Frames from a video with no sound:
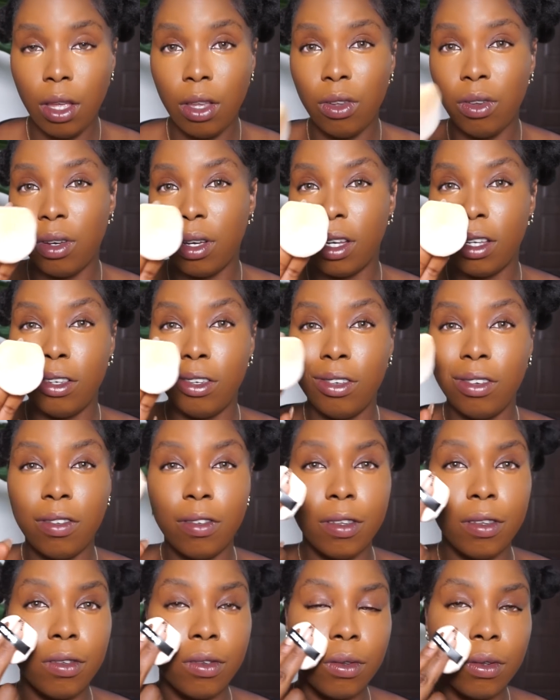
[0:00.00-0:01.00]
You can use
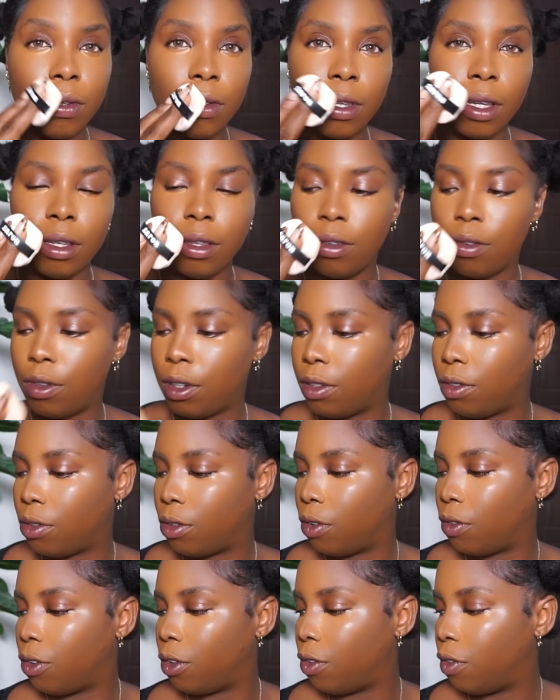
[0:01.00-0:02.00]
this to set the rest
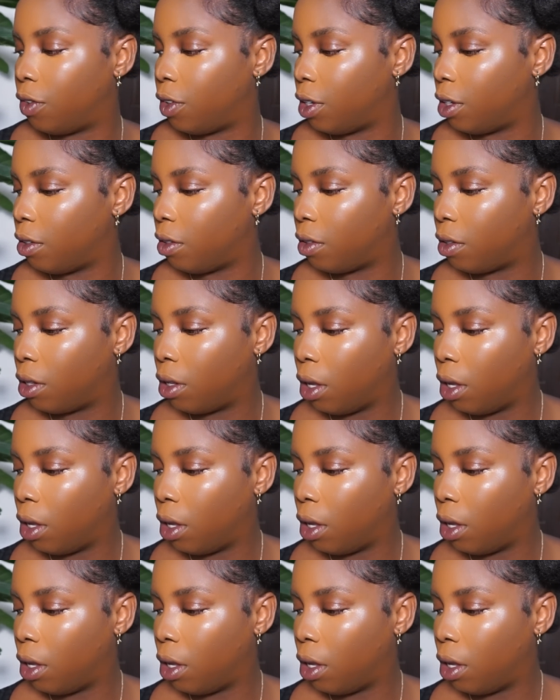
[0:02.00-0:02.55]
of your face,